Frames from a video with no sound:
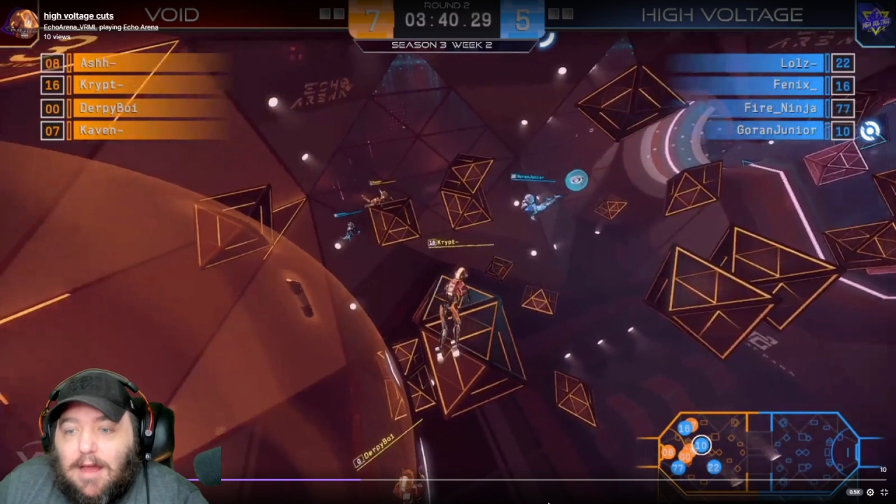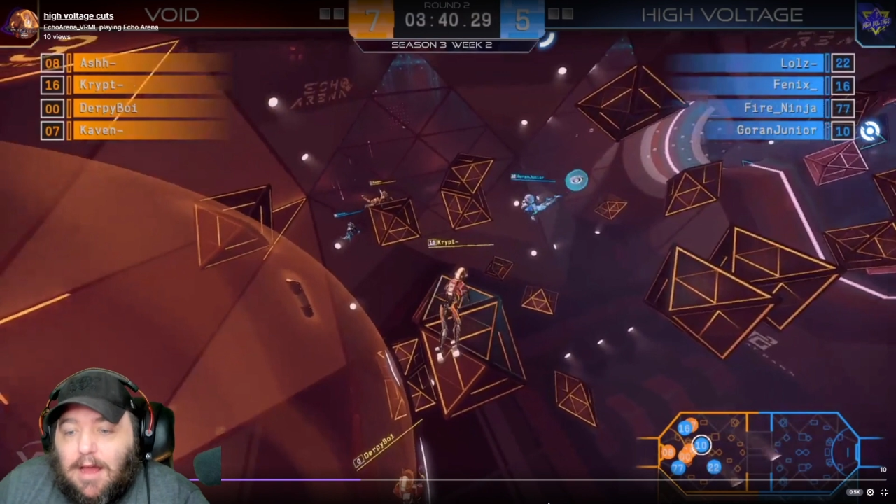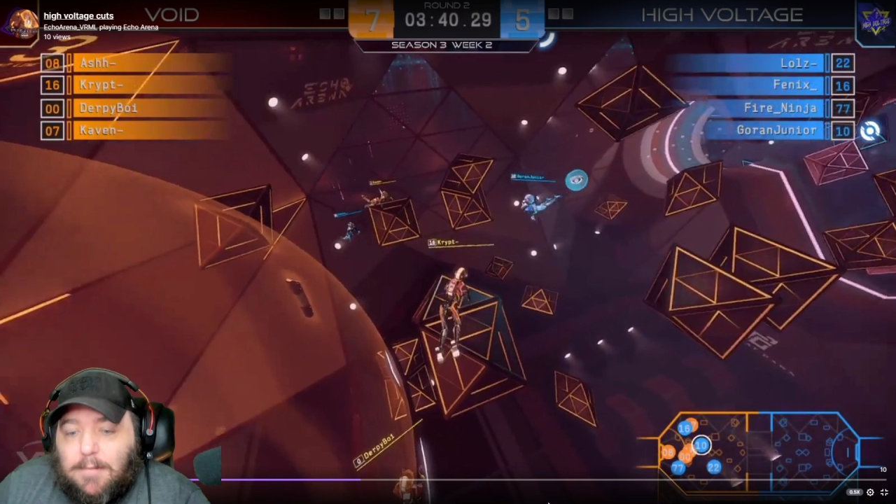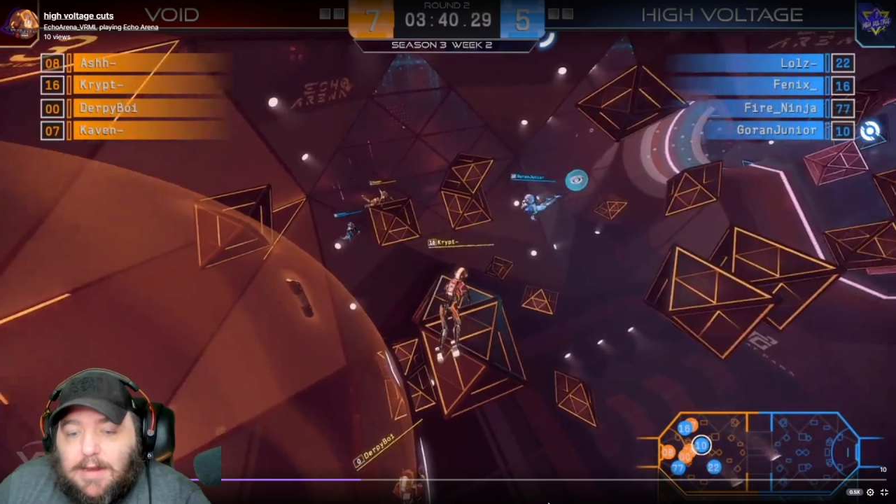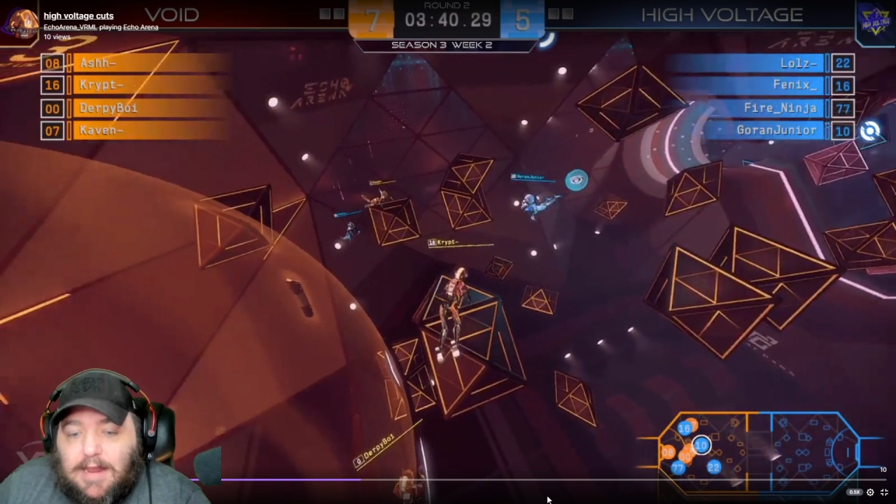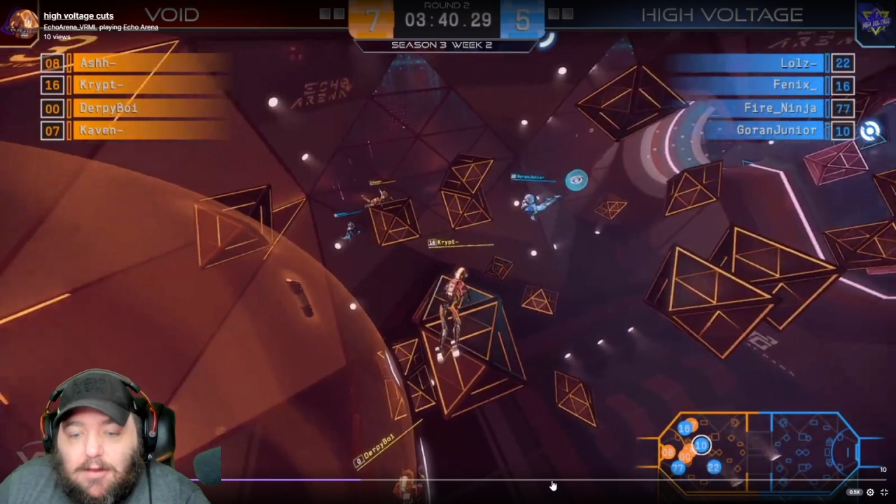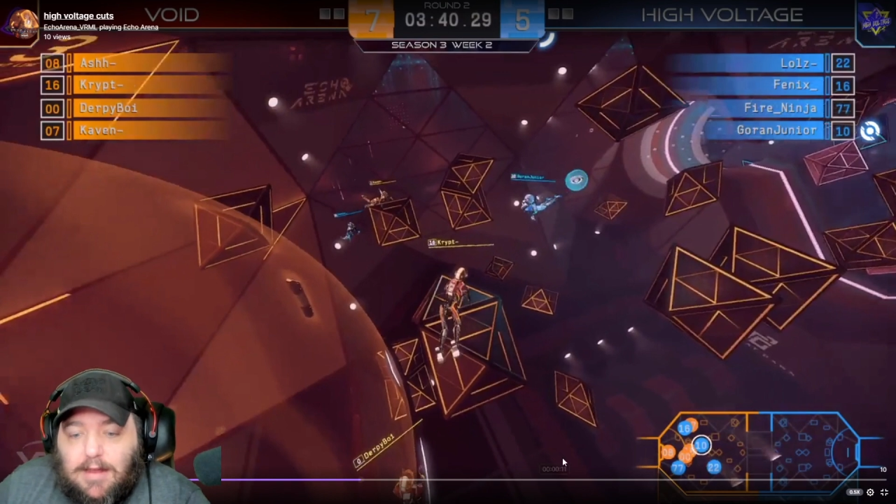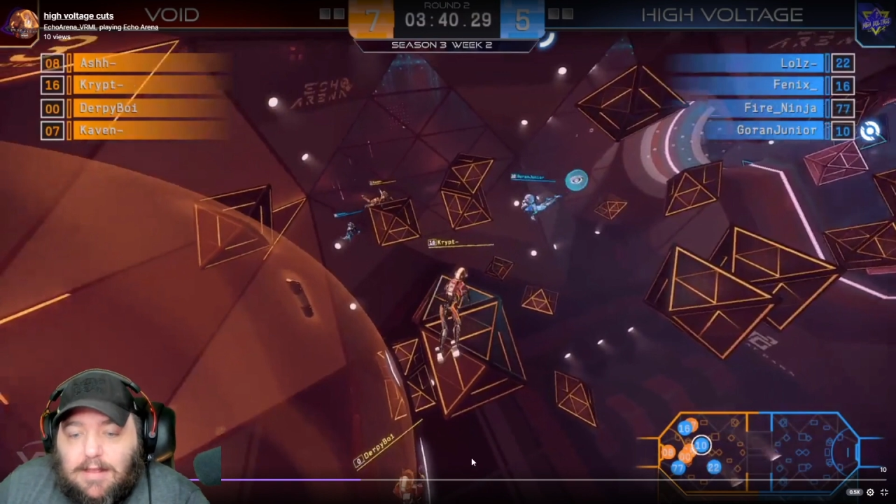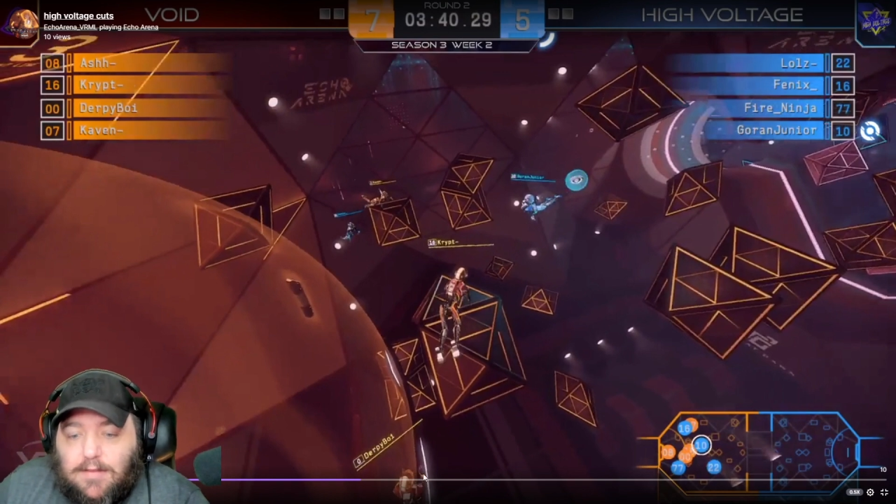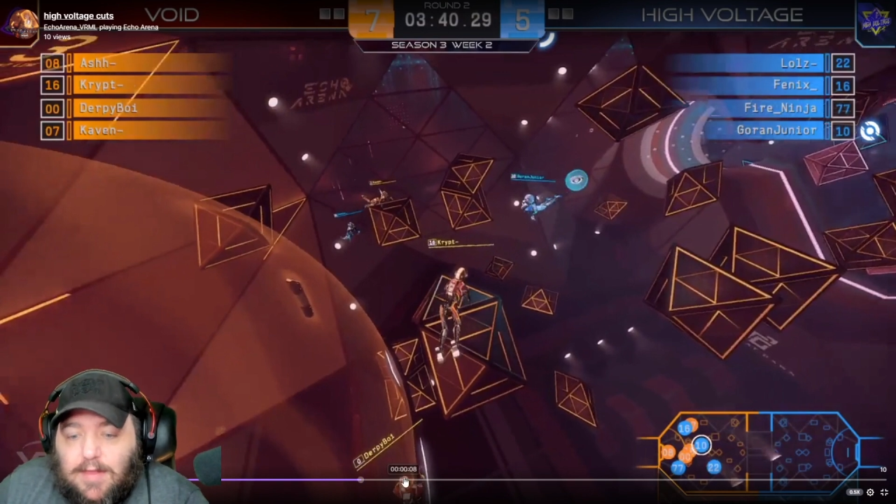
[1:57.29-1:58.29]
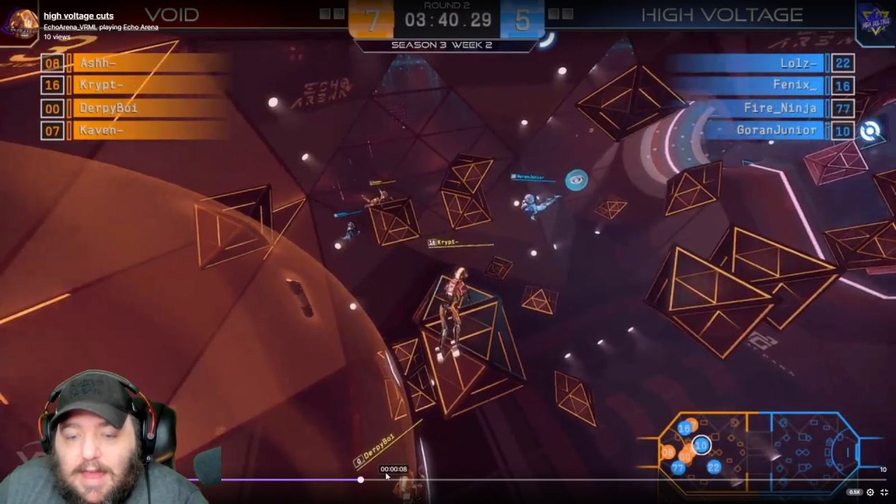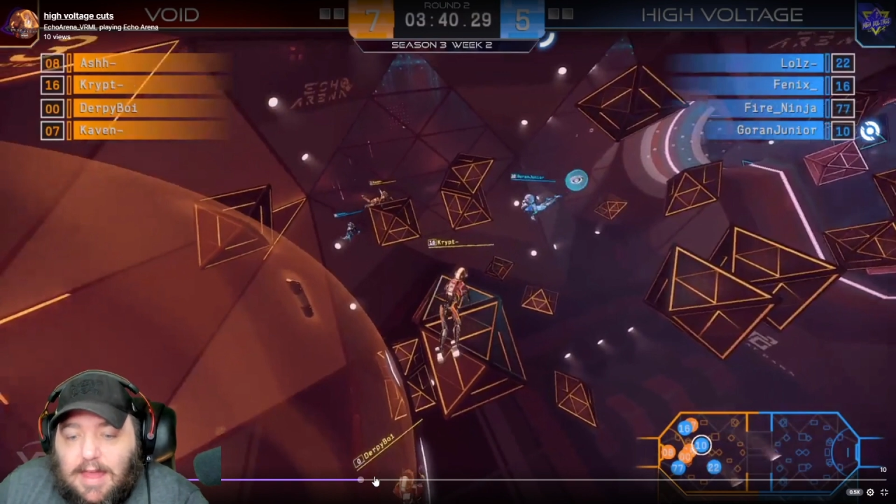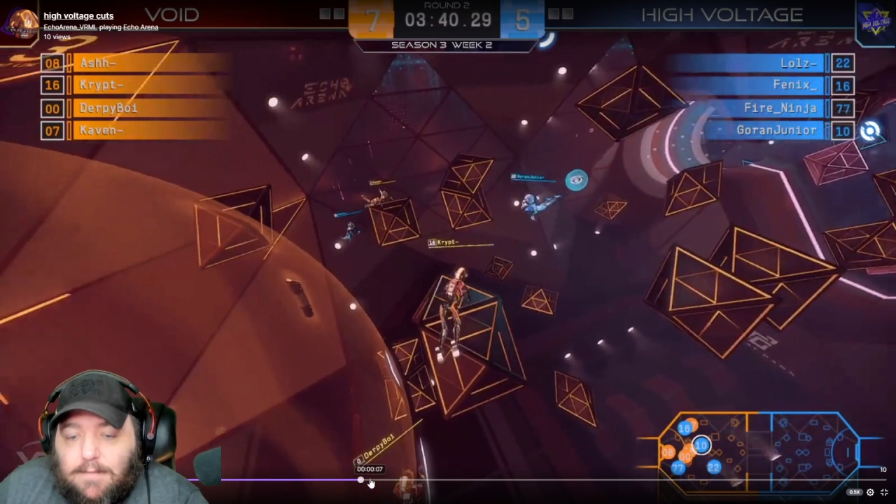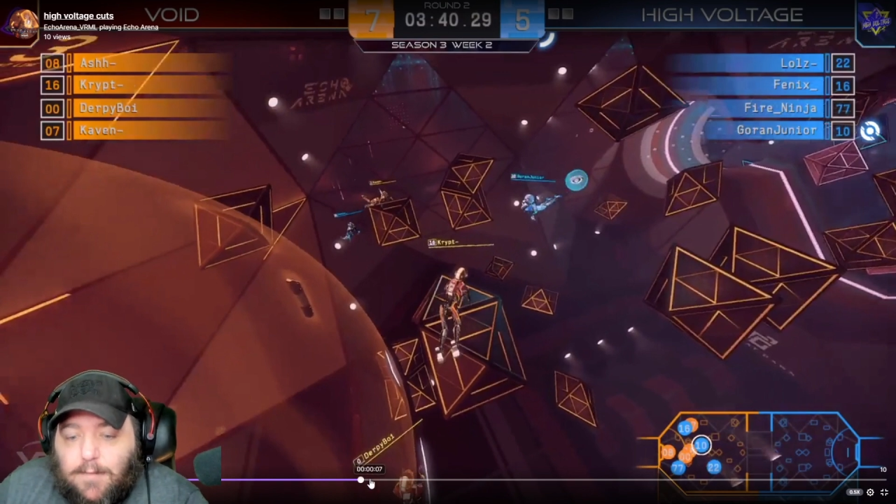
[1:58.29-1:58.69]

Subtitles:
But here is that